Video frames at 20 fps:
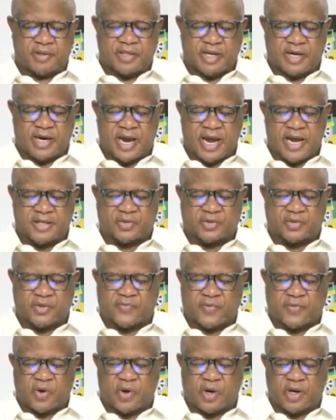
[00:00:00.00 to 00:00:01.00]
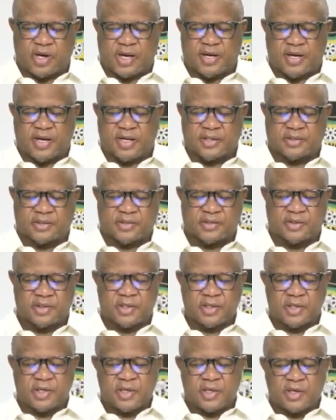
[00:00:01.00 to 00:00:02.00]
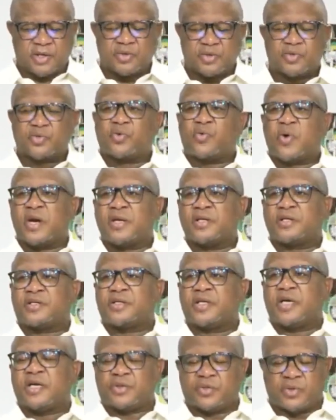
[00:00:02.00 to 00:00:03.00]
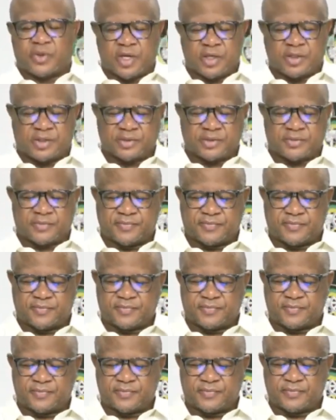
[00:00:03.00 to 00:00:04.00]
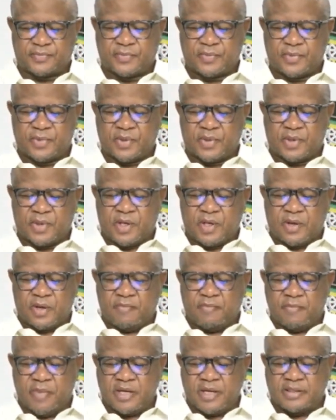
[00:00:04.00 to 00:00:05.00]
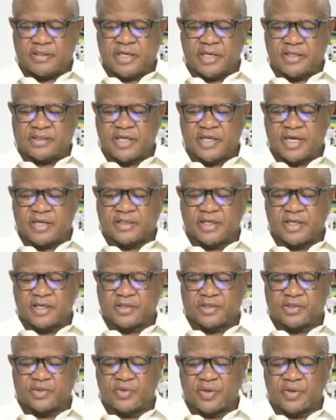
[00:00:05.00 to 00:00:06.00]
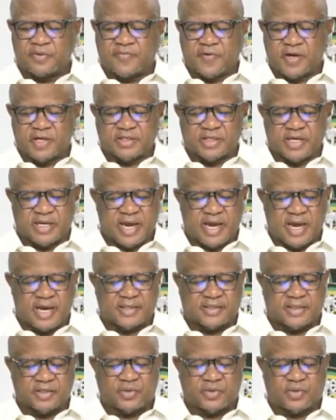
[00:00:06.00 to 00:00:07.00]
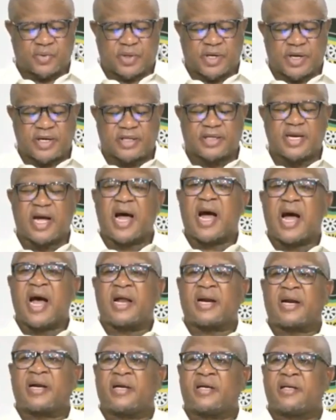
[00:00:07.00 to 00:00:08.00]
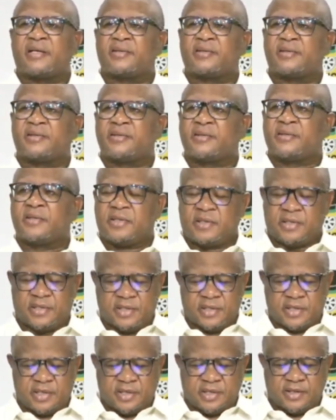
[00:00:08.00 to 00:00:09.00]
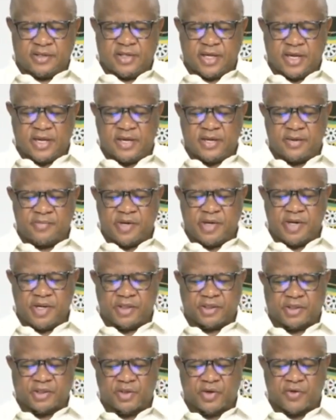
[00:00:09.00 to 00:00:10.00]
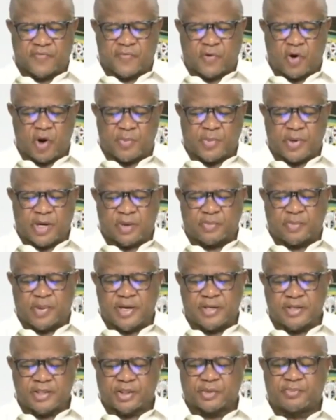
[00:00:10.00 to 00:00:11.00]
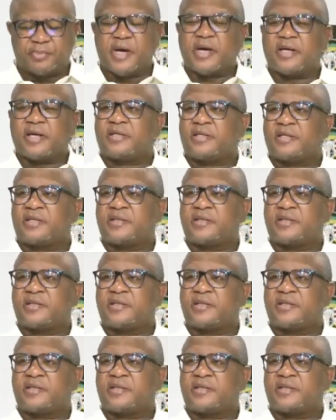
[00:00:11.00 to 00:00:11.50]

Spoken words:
rights of all learners to quality education. Measures such as universal access to grade R, the elimination of corporal punishment,